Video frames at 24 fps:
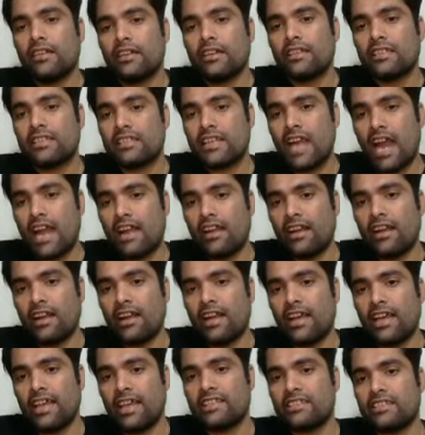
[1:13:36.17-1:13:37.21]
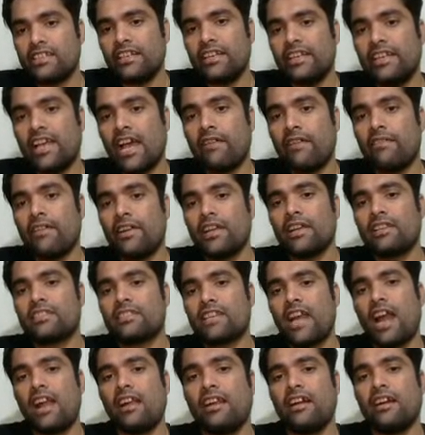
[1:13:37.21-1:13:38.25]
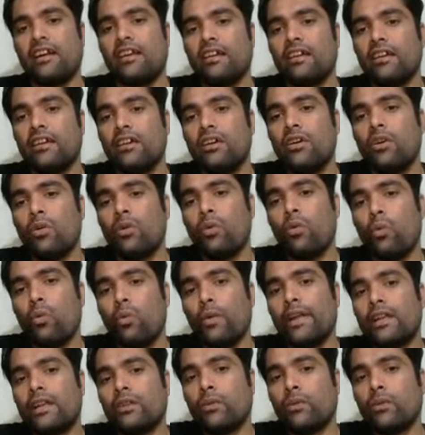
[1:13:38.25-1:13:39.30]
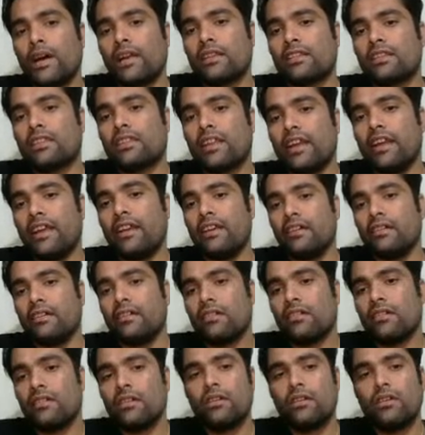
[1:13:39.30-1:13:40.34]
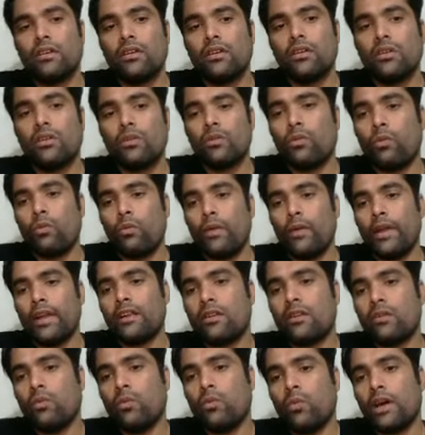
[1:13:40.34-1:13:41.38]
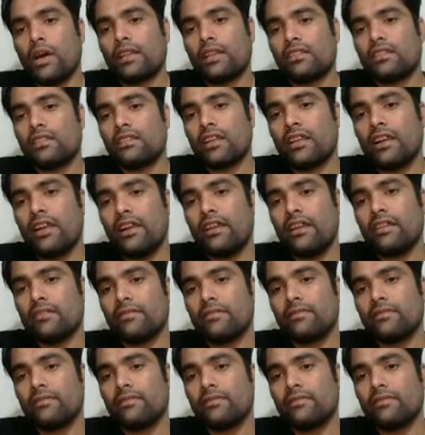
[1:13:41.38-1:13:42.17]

Standard, STD I have written standard. Whitworth thread. Whitworth thread.